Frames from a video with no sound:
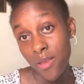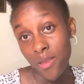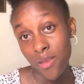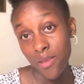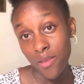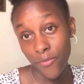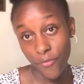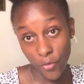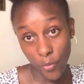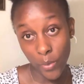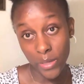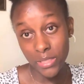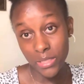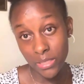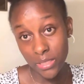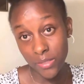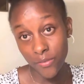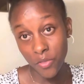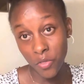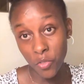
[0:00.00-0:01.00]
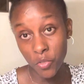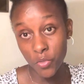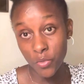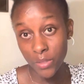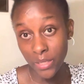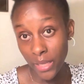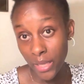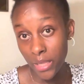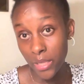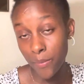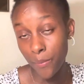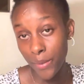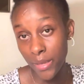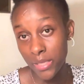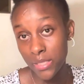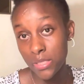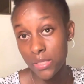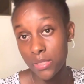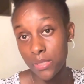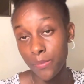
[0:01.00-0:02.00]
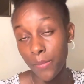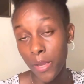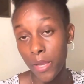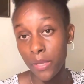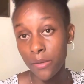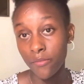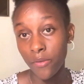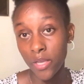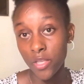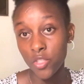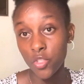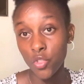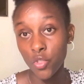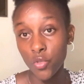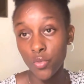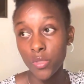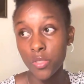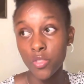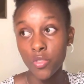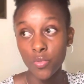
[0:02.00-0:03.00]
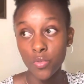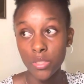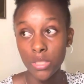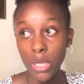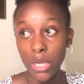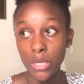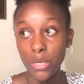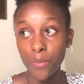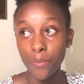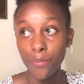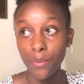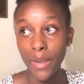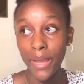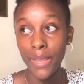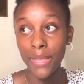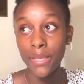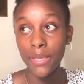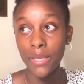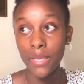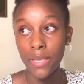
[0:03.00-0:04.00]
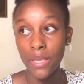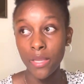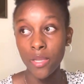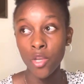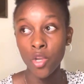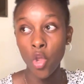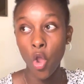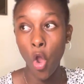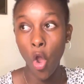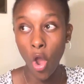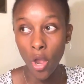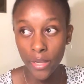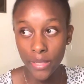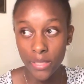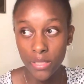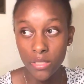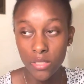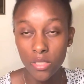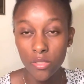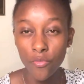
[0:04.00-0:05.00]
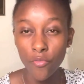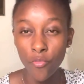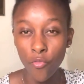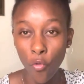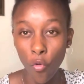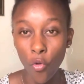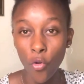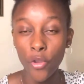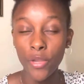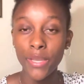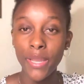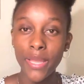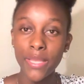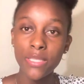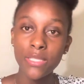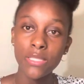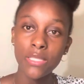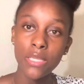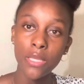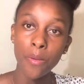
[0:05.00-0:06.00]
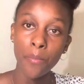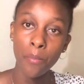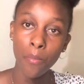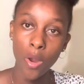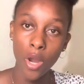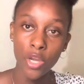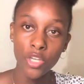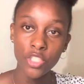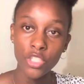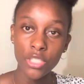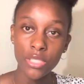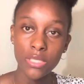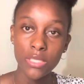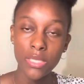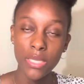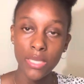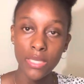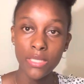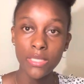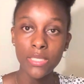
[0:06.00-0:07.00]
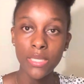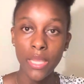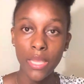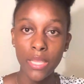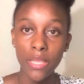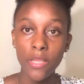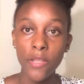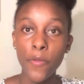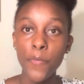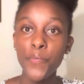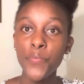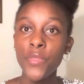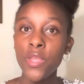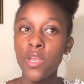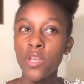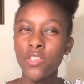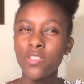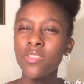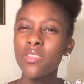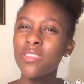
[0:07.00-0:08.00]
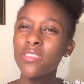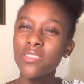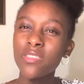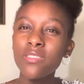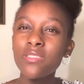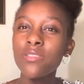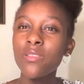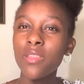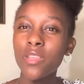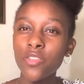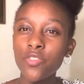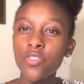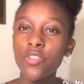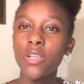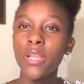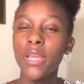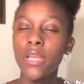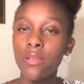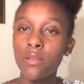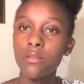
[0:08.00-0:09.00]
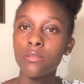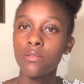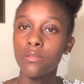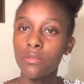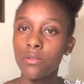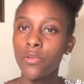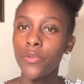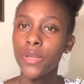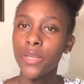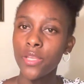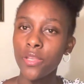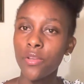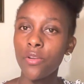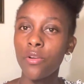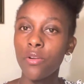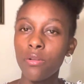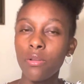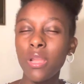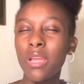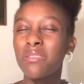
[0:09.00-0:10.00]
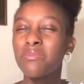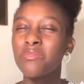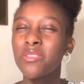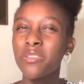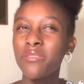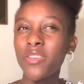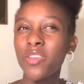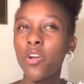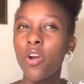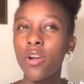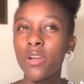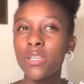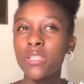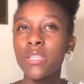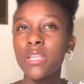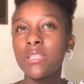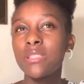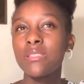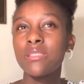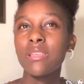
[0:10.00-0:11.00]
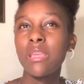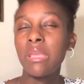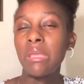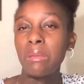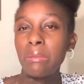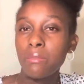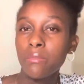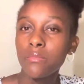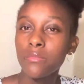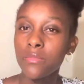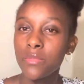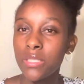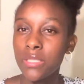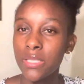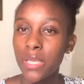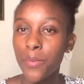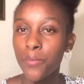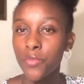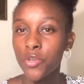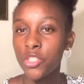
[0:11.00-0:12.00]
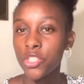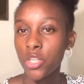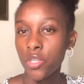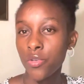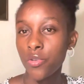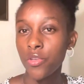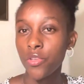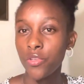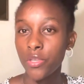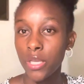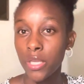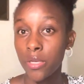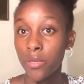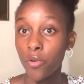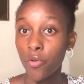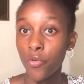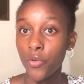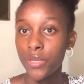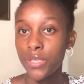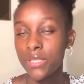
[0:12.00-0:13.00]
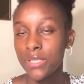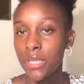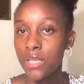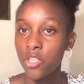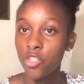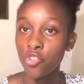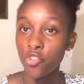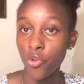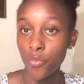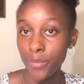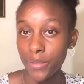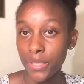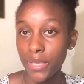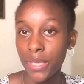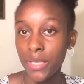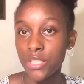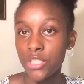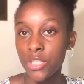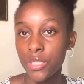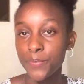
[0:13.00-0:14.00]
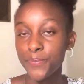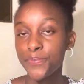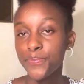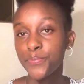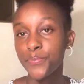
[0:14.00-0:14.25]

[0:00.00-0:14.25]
If you're watching this video today, my advice to you is to start applying in August for next year March's intake. So that just so that you're like already, like not even August, let's say December, January, you can already send in your application.